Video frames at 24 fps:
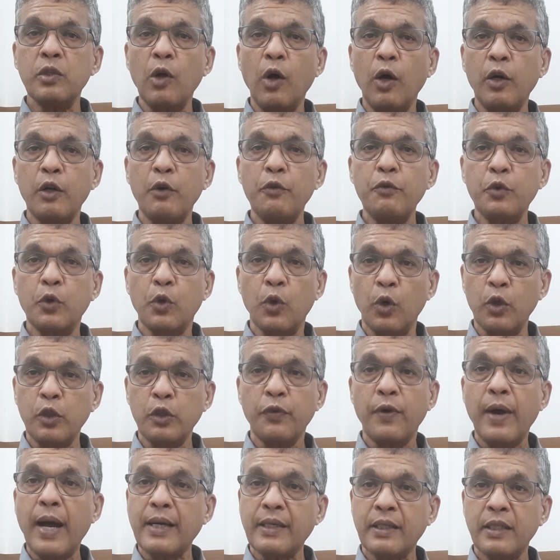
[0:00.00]
lot of growth
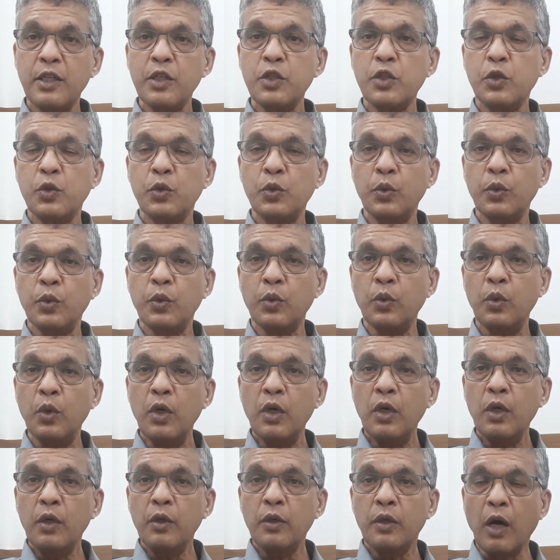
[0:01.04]
factors to
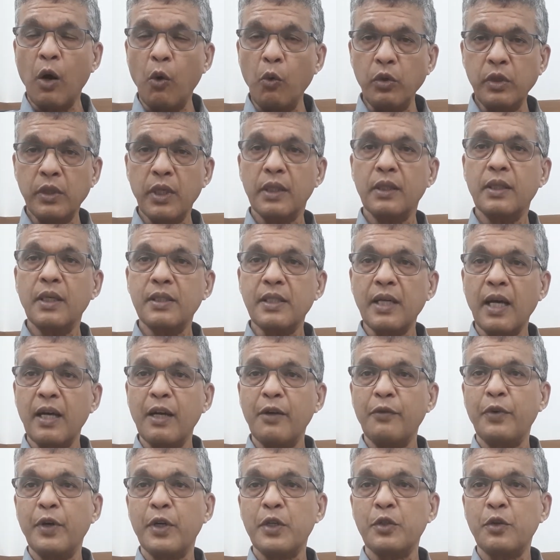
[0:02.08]
counter the side
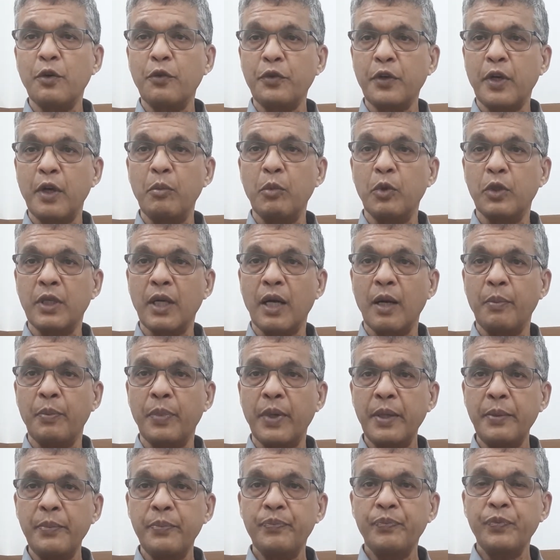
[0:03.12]
effects of
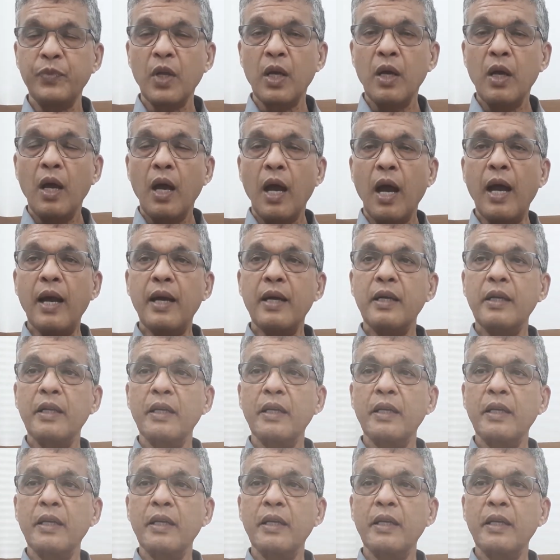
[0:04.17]
chemotherapy. And